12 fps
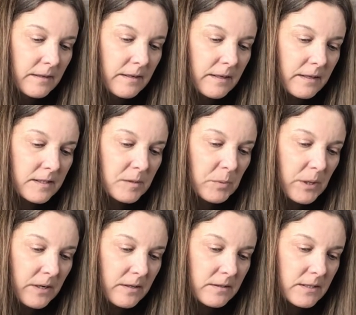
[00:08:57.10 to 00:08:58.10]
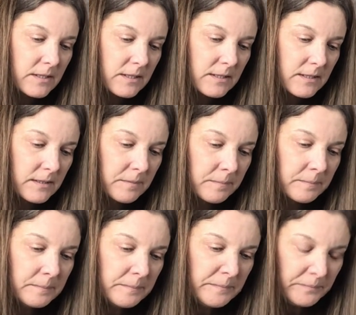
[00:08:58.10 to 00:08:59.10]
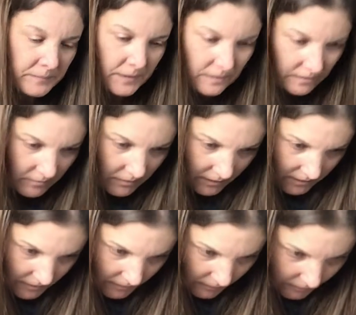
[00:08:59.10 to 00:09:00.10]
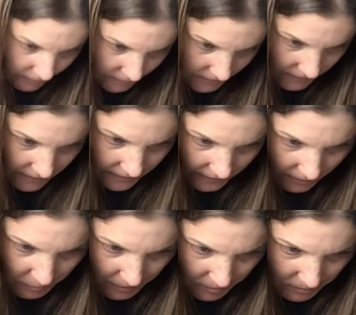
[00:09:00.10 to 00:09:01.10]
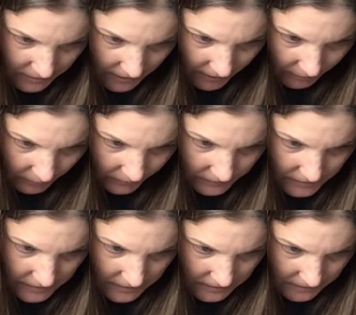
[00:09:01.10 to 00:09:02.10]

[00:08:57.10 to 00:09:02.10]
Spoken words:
Next part involves getting our paper towels